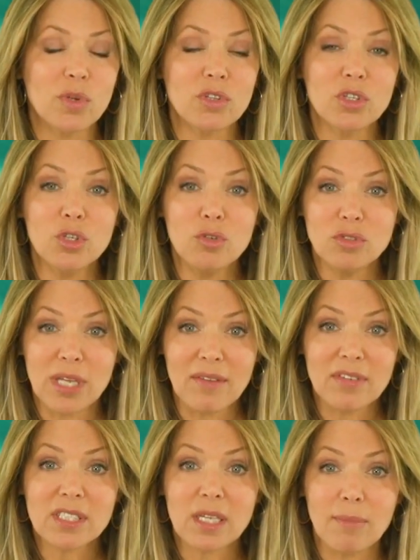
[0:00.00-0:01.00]
will the new
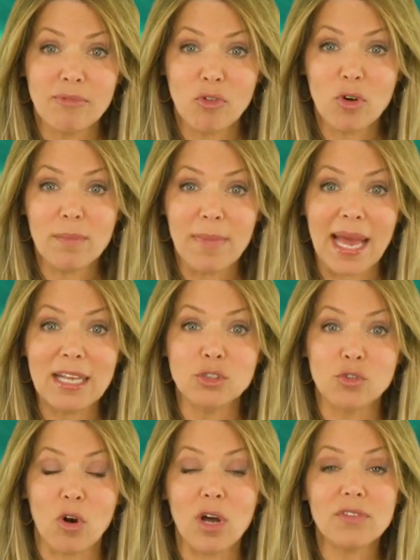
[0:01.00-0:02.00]
Davis Cup
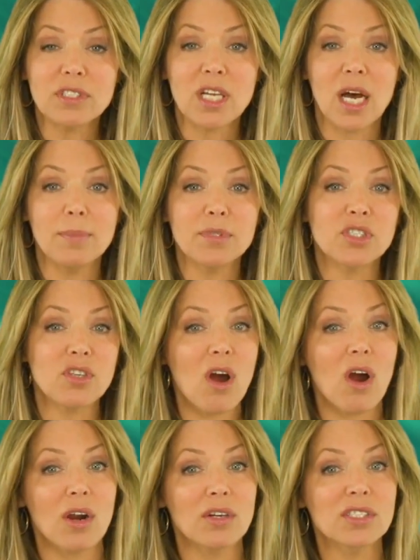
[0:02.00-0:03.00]
format draw the top
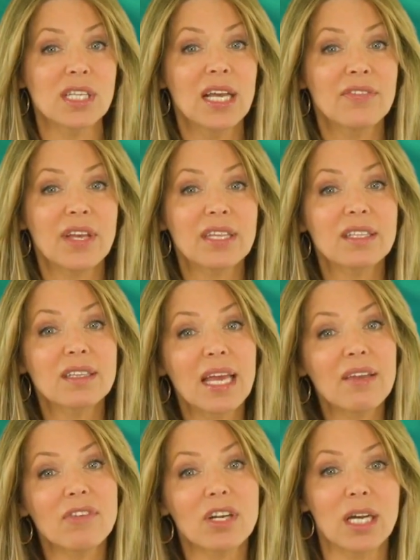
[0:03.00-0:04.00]
stars that the
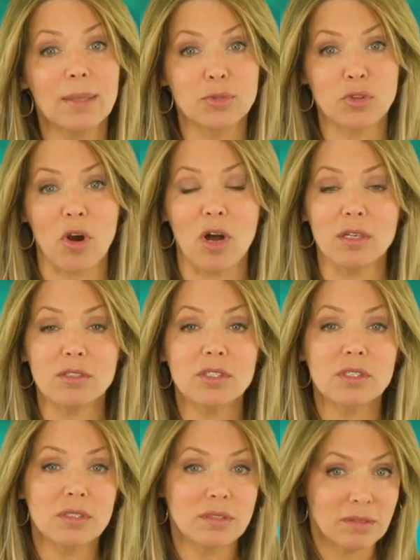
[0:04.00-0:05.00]
Laver Cup
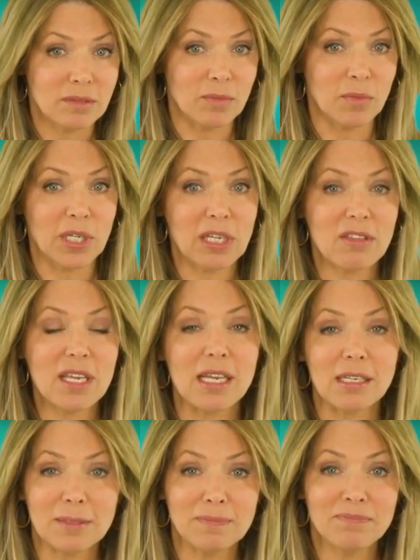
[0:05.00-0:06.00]
draws? What do you
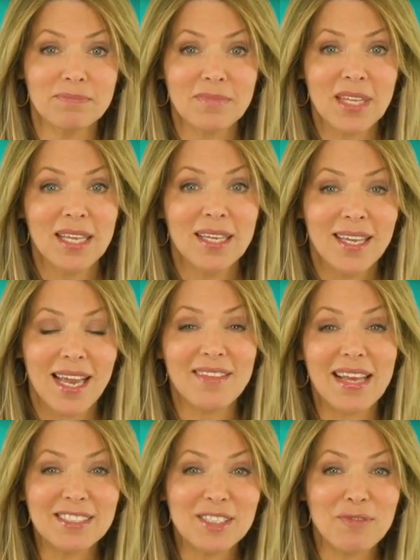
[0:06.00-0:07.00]
think?
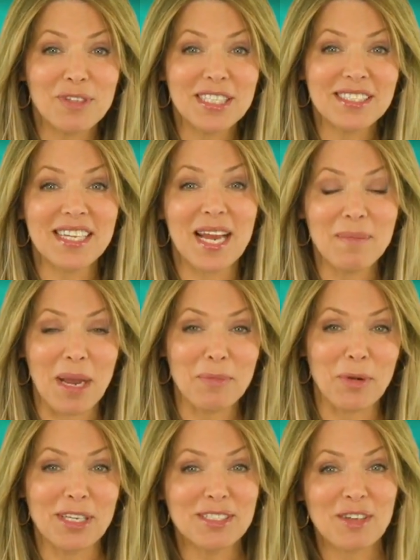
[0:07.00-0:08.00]
And that's it for this time.
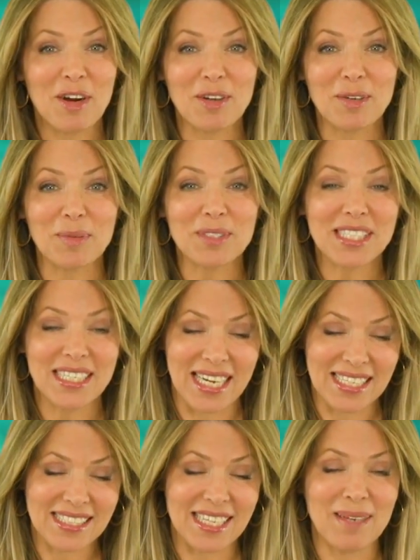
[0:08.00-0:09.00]
I'm Grace Carter. We'll see you
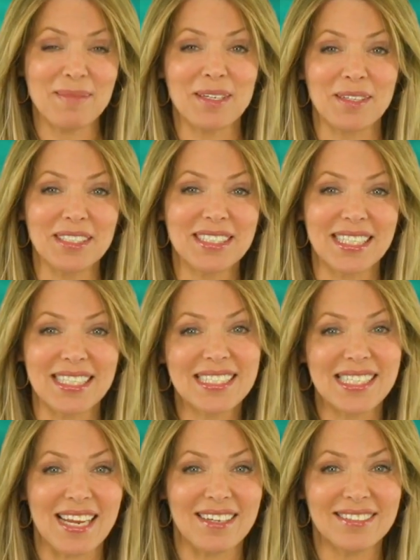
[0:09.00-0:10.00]
next time here on
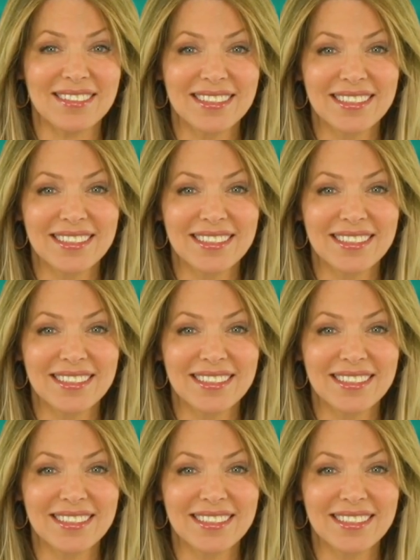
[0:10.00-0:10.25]
Tennis Now.